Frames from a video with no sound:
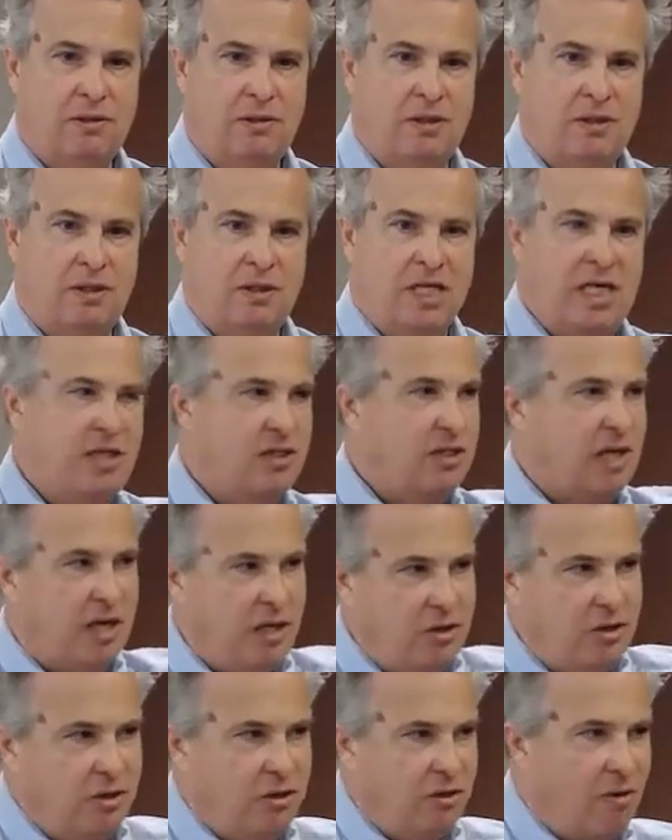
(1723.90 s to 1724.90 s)
He said it
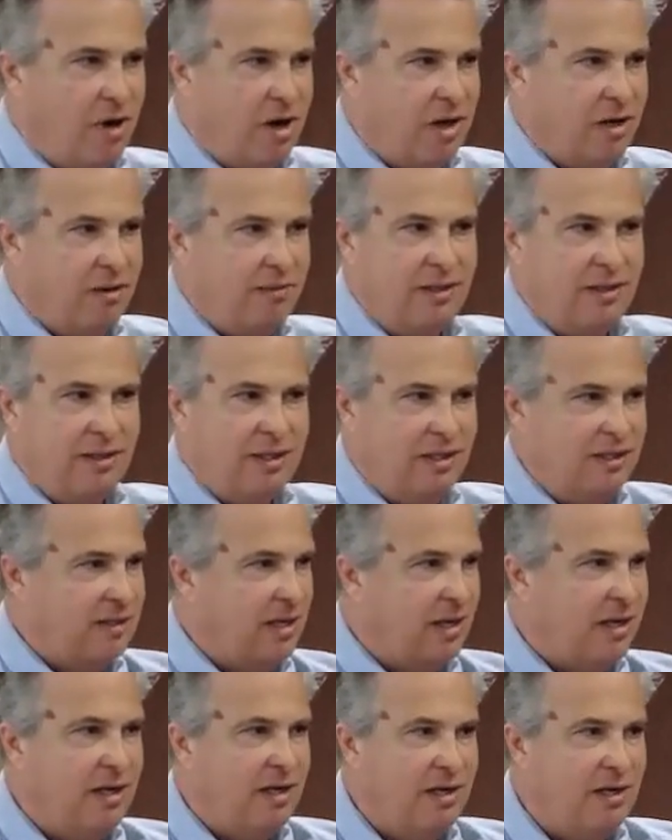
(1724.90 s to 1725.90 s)
in Deuteronomy. He's
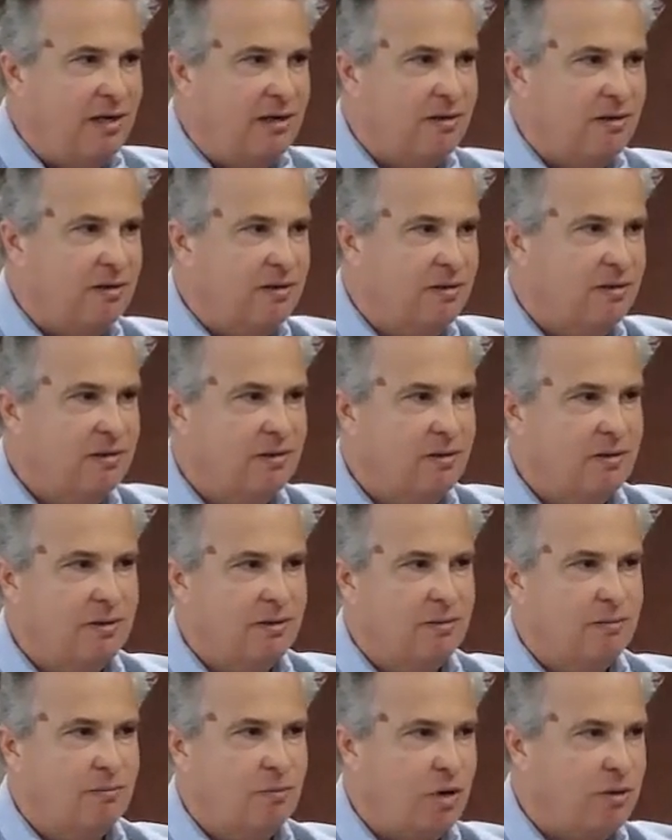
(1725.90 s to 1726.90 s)
saying it here.
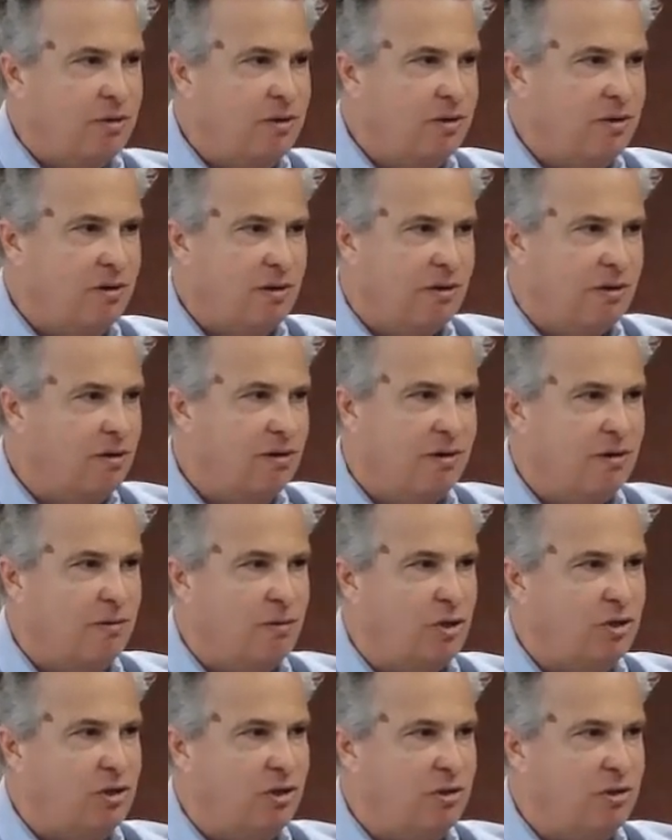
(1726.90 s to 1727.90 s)
Martha, or, or
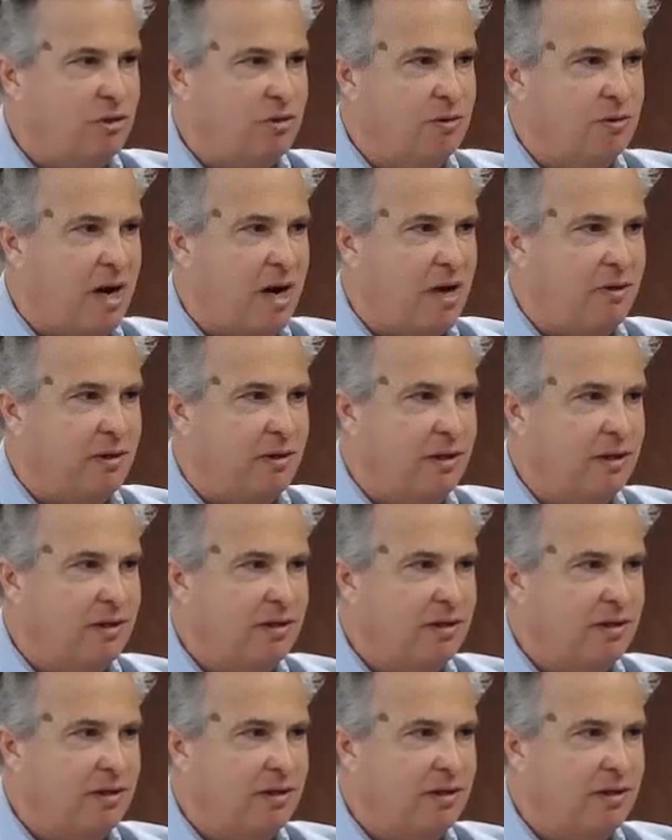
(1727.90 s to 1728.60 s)
Marcia, you're, you're mouthing it.